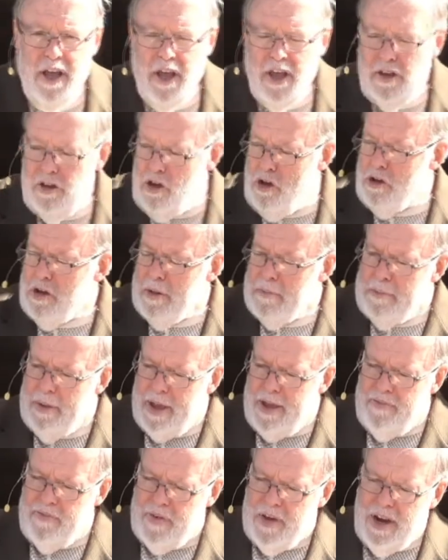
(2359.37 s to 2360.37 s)
You can
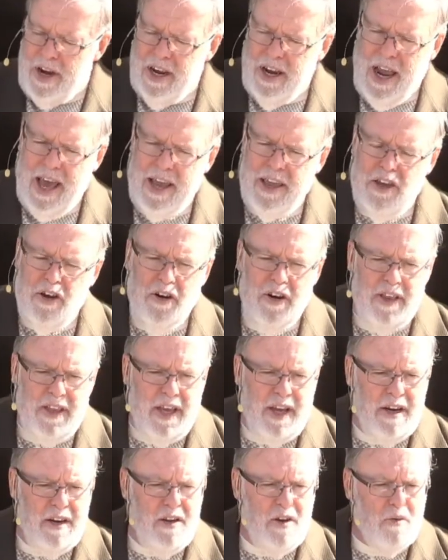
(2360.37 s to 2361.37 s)
be feeling like you're at the
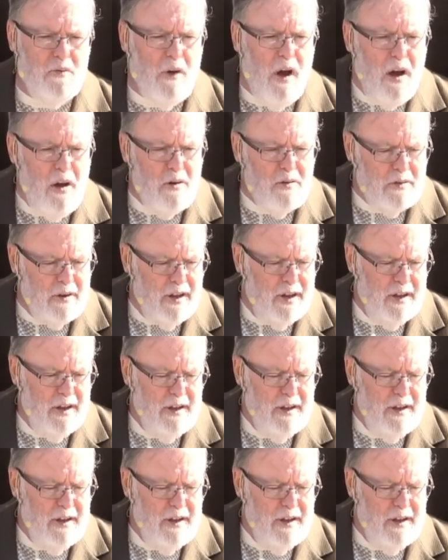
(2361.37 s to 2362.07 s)
end of your road.